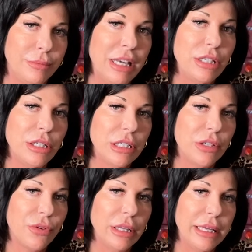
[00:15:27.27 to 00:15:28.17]
Messages
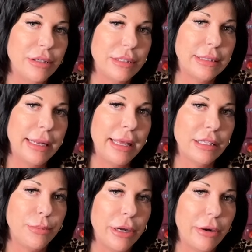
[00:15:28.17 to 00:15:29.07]
for Leos today,
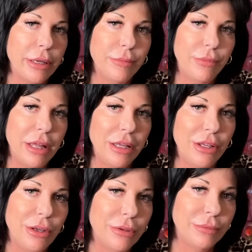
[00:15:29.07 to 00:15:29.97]
Spirit. Thank you.